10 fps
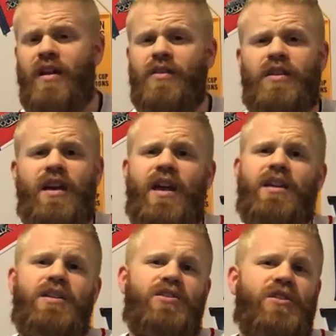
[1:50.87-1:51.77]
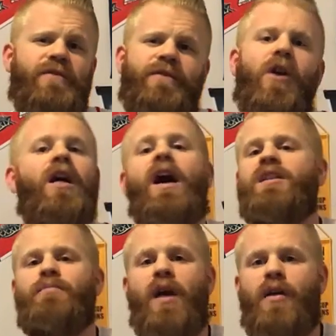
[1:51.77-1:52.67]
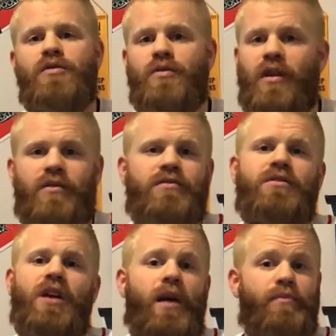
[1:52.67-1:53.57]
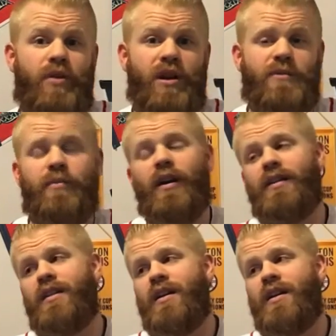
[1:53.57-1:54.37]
The Yankees just fall ass backwards. There's another top prospect.